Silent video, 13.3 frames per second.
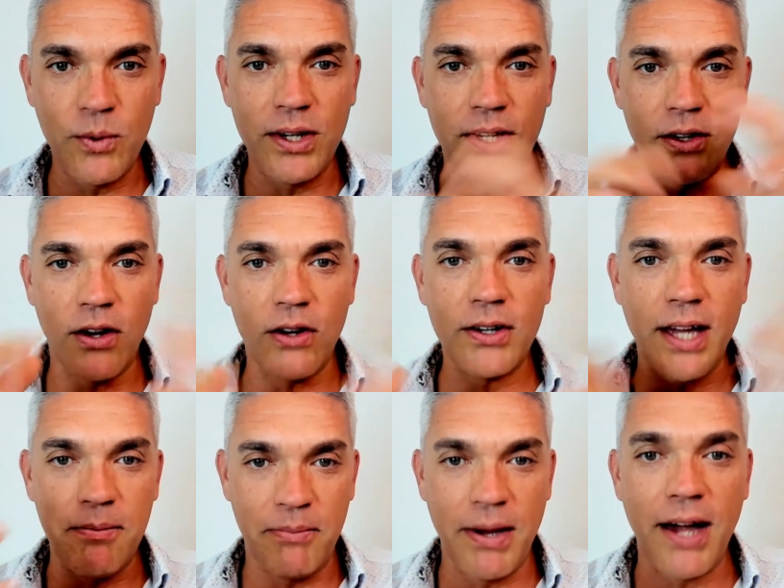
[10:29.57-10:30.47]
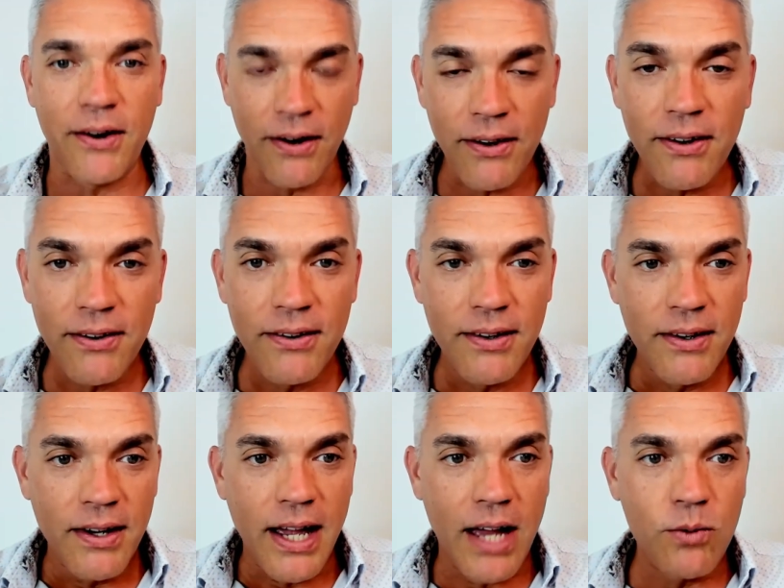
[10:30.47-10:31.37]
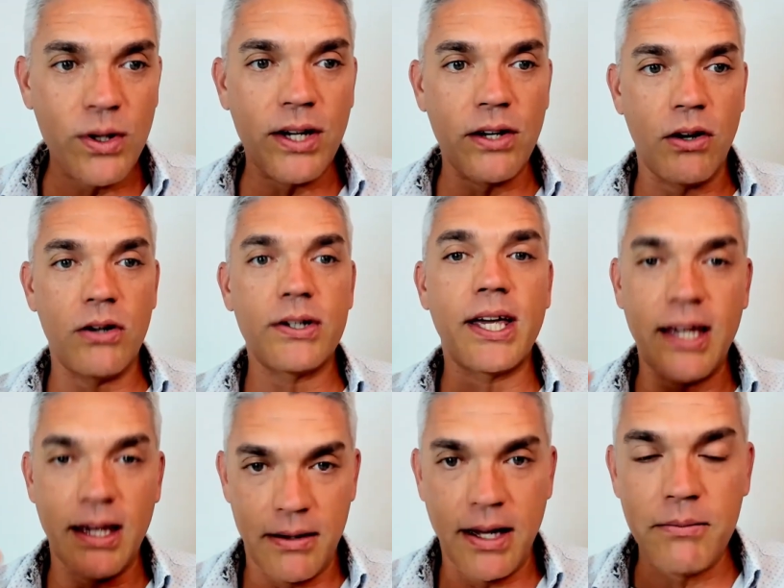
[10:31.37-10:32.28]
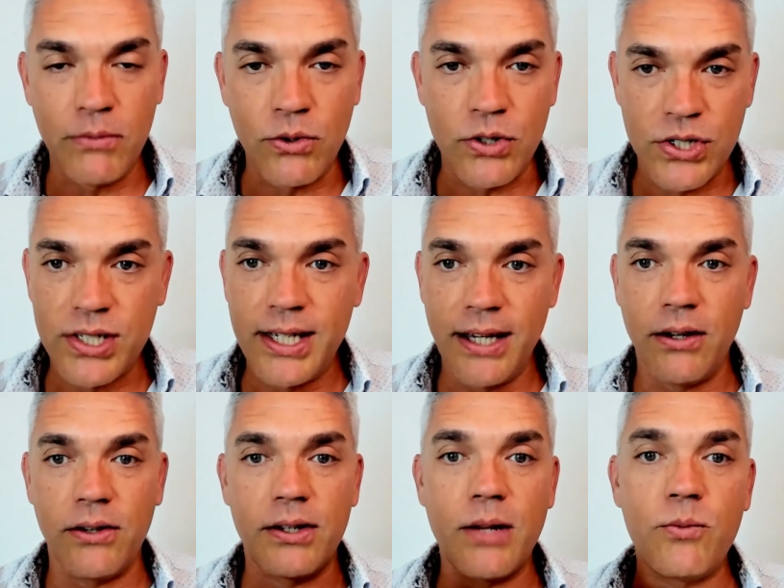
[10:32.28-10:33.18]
We can all get better, and we can all get more skilled,